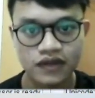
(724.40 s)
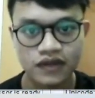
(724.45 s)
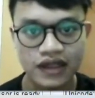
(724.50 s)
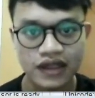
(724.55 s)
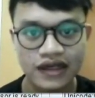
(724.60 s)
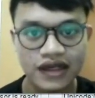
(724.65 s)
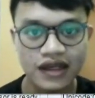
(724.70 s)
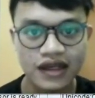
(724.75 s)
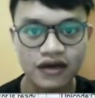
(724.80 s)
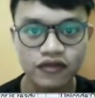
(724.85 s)

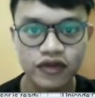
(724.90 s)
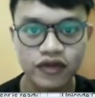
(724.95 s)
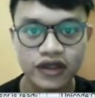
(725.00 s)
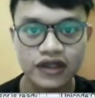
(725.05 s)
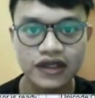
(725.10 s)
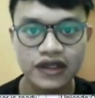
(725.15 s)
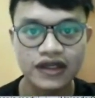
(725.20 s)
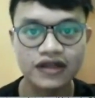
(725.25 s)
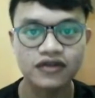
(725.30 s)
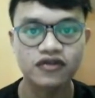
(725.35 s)
And then we
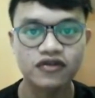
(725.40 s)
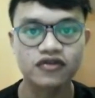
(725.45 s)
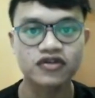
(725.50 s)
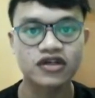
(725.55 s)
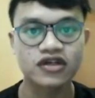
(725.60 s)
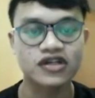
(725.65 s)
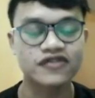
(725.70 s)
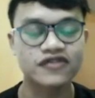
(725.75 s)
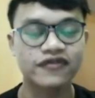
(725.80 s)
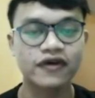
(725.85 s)
click to
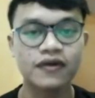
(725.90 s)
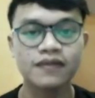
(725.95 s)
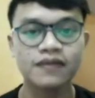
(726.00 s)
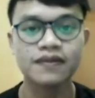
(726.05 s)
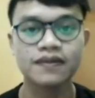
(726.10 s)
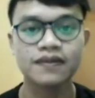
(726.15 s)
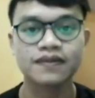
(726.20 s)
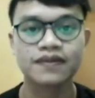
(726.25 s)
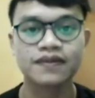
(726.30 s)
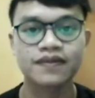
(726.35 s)

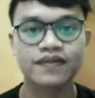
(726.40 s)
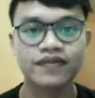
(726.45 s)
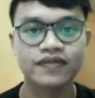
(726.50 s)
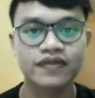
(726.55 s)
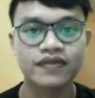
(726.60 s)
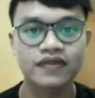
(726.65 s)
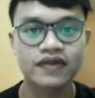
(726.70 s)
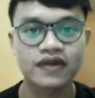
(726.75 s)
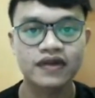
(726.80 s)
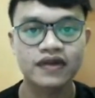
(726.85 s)
transform,
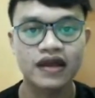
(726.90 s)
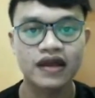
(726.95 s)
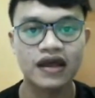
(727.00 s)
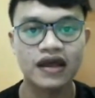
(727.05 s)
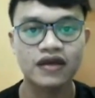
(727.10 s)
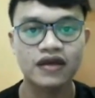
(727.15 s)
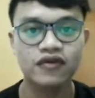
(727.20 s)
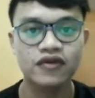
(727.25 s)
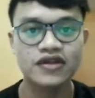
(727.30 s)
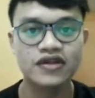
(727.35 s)

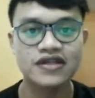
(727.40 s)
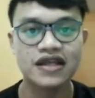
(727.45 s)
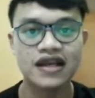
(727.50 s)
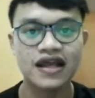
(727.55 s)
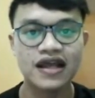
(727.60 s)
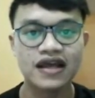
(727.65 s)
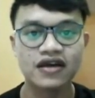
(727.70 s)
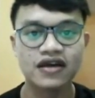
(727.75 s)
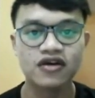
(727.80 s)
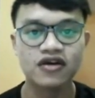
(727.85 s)
and we
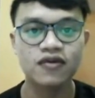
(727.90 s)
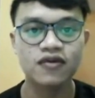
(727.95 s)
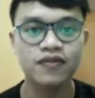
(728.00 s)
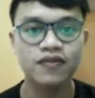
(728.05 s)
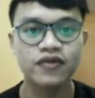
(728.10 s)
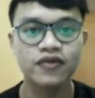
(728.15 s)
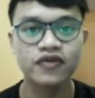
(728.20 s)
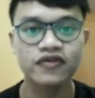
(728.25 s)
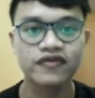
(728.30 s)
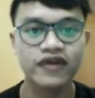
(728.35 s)
select
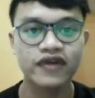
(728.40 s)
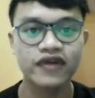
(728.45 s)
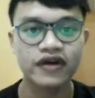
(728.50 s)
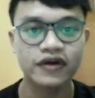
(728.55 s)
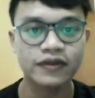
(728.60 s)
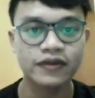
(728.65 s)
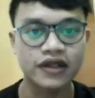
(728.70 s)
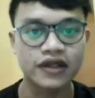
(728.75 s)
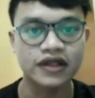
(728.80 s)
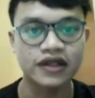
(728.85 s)
compute
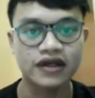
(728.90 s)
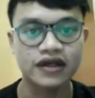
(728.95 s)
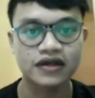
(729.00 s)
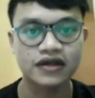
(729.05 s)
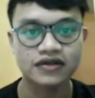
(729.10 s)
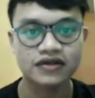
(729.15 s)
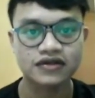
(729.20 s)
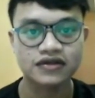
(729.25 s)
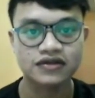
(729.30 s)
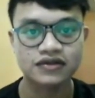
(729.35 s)
variable.
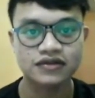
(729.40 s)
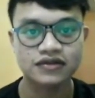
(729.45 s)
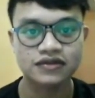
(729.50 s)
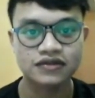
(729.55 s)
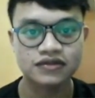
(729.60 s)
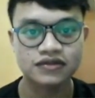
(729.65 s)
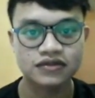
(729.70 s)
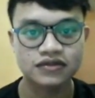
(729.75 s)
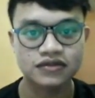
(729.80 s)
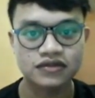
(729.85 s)

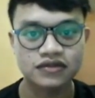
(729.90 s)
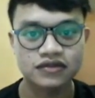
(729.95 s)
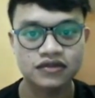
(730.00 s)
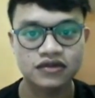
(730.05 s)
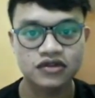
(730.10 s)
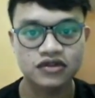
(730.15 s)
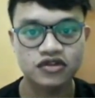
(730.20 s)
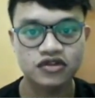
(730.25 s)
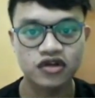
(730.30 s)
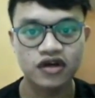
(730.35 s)

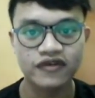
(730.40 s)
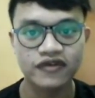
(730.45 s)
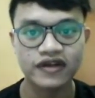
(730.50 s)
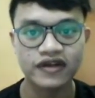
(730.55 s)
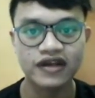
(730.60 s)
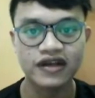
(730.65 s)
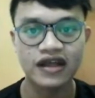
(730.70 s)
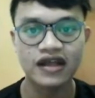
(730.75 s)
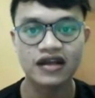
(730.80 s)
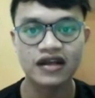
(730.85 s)
So
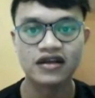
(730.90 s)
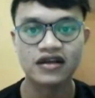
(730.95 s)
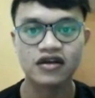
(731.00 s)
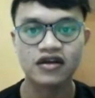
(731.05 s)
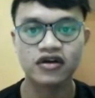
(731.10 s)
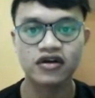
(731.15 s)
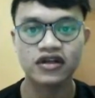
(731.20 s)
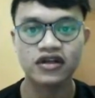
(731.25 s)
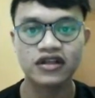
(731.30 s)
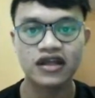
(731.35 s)
after that,
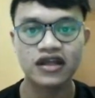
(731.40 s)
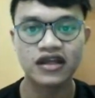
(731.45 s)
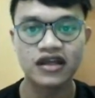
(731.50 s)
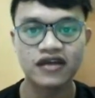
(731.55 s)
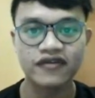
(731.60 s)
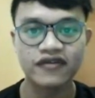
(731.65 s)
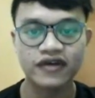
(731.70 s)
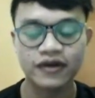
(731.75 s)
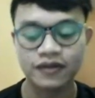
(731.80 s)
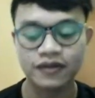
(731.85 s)
on the
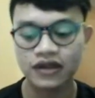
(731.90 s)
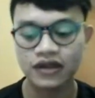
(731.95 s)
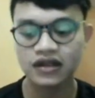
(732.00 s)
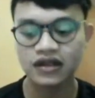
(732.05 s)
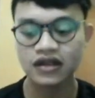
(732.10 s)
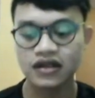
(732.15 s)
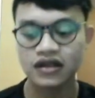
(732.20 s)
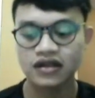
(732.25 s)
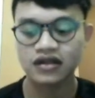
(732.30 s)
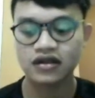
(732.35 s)
target variable,